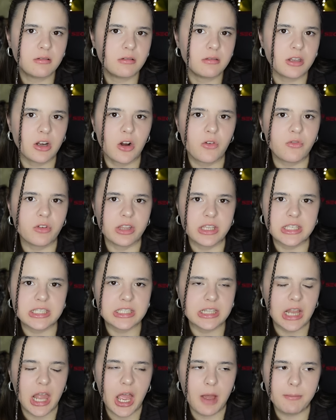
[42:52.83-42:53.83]
They don't really
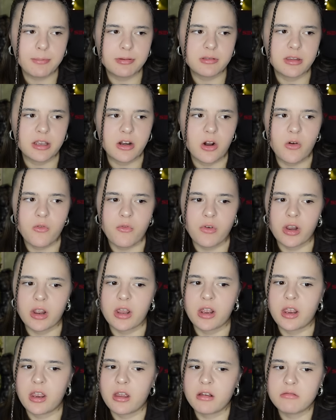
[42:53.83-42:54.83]
slap, they don't
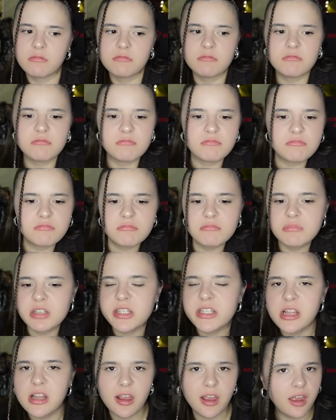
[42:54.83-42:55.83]
really
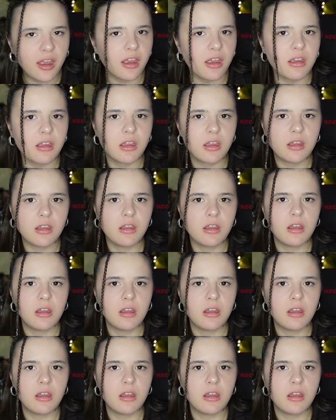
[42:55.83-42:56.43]
slay.